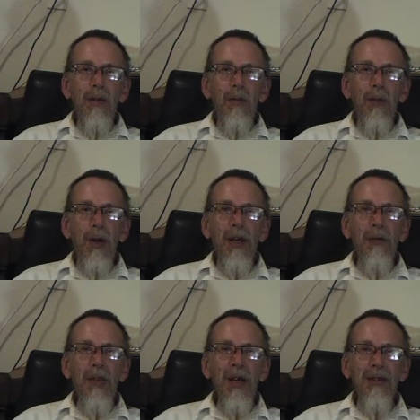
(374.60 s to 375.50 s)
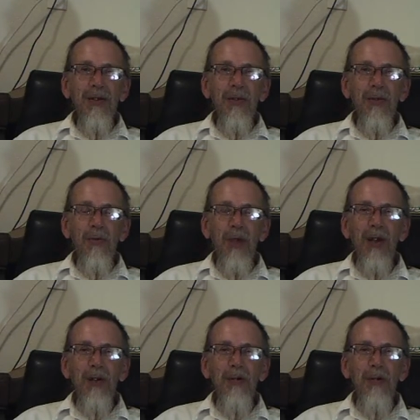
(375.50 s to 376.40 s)
But even that,
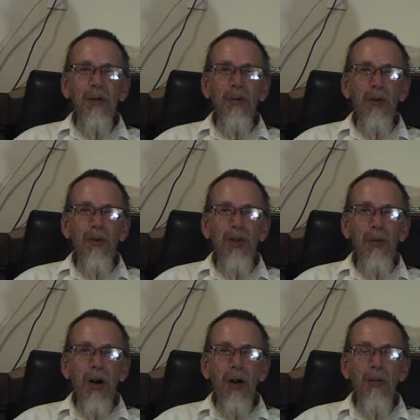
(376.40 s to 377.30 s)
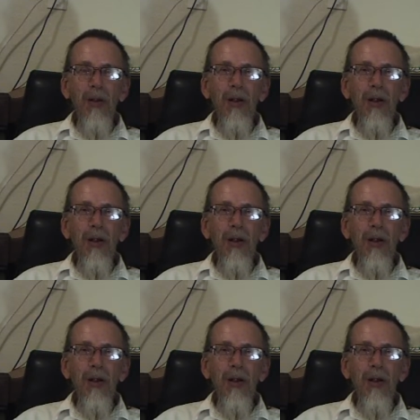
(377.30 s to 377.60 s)
relatively, of course, is a marvel.